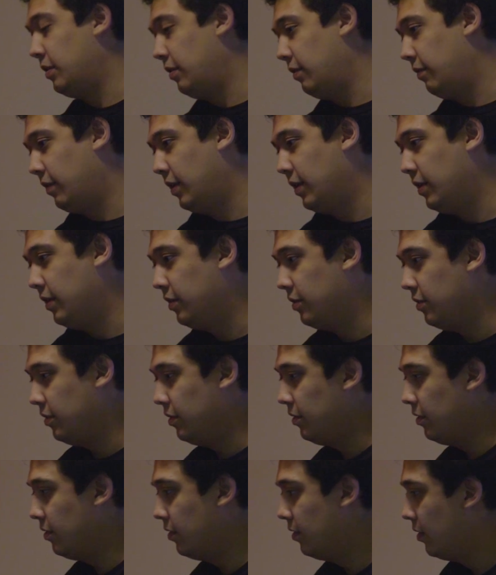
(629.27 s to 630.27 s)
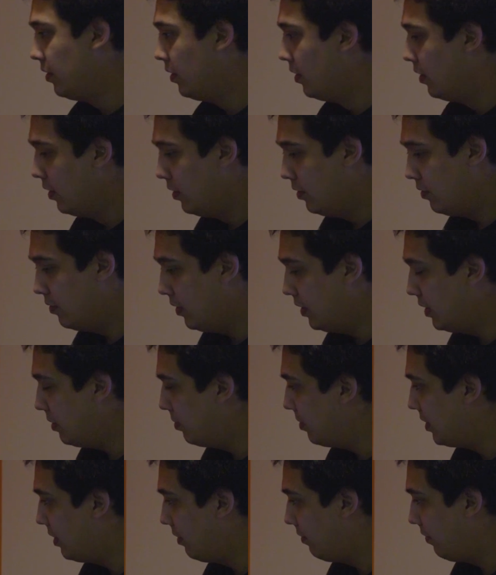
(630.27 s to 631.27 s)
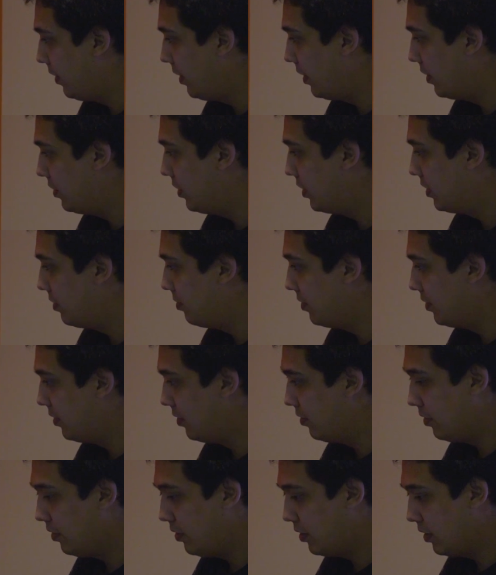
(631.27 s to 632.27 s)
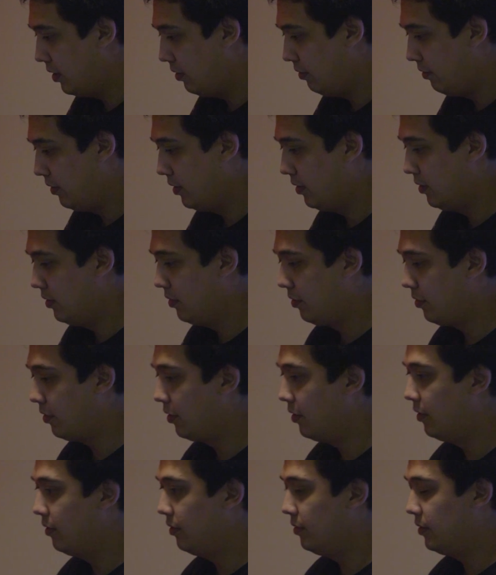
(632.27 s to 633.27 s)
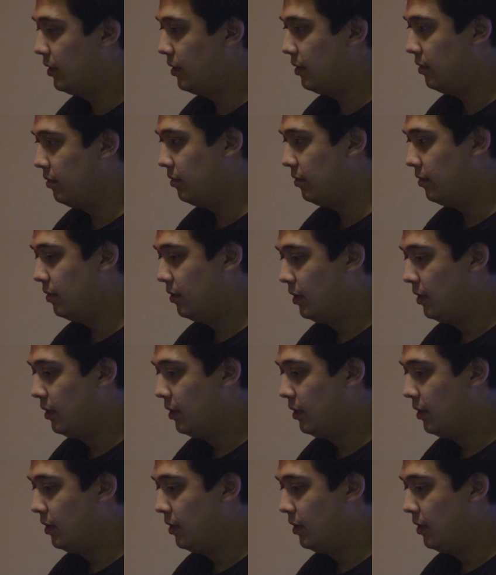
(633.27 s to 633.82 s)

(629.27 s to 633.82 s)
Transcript: If I need to do any specific adjustments to the color reels or curves, I'll